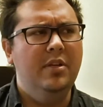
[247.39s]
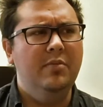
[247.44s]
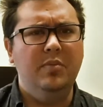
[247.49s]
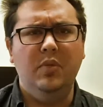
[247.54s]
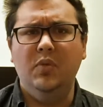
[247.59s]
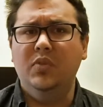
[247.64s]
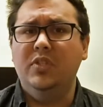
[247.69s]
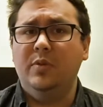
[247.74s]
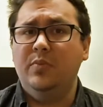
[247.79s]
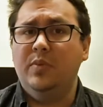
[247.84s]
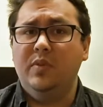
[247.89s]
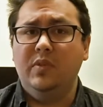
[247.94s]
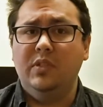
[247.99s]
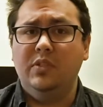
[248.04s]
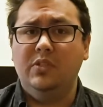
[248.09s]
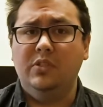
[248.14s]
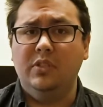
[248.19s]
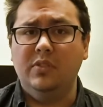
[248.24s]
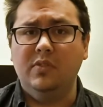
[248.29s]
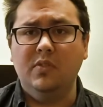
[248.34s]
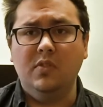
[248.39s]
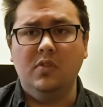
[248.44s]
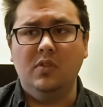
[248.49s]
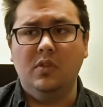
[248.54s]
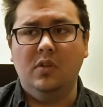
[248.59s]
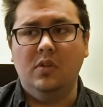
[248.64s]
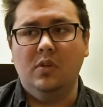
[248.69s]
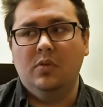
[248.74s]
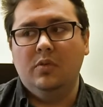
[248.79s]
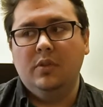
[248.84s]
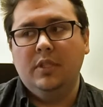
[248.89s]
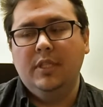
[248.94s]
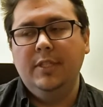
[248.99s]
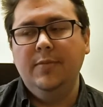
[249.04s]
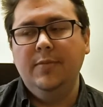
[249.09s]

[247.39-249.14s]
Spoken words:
music positions, so